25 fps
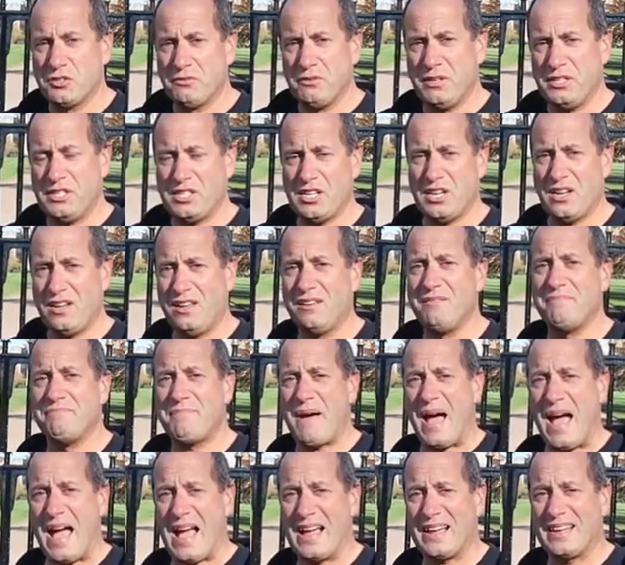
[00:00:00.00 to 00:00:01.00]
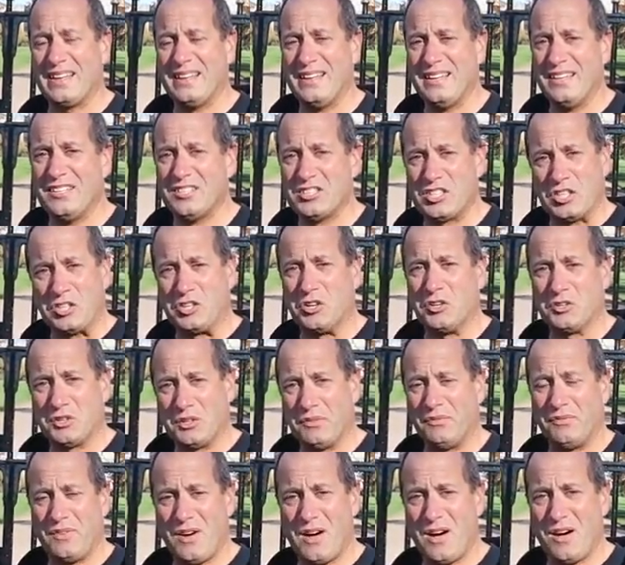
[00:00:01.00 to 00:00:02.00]
to return back to God
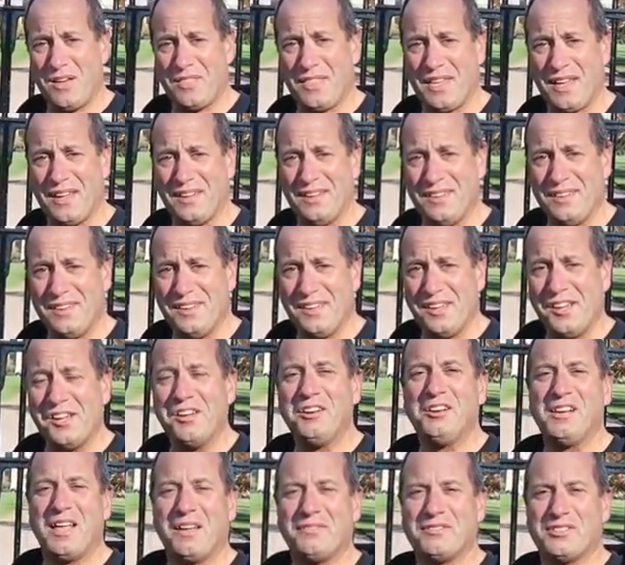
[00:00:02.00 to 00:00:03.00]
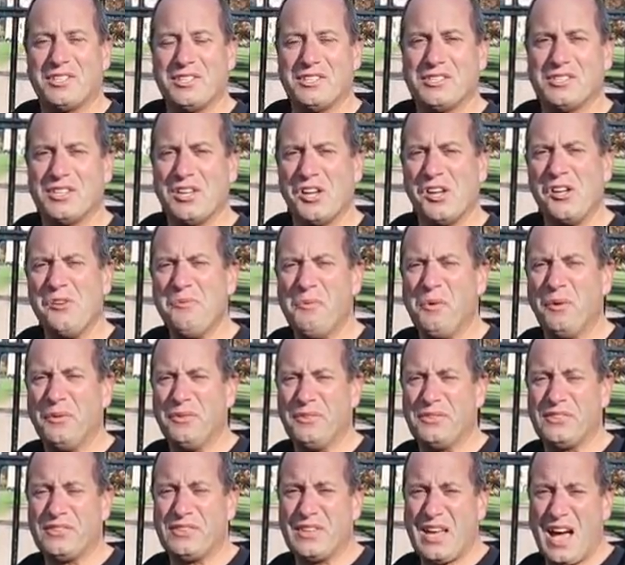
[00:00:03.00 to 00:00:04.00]
the Father, who loves us, who
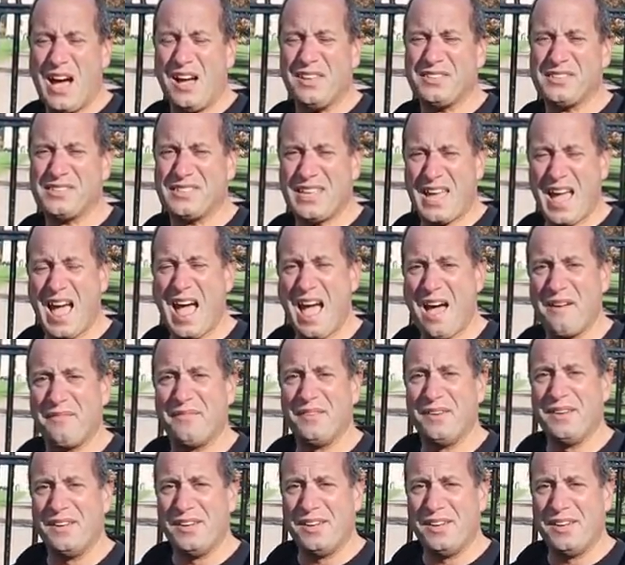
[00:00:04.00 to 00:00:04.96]
wants us to have